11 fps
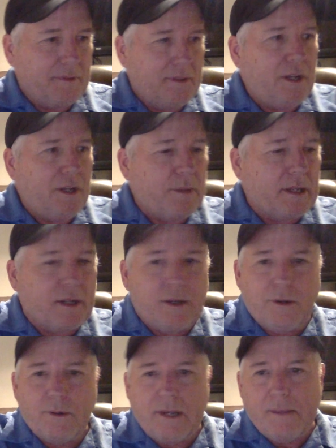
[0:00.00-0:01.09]
There we
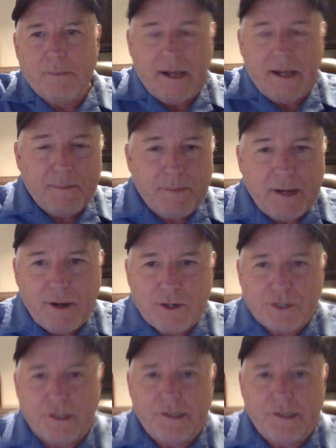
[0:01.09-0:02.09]
go. Am I embarrassed?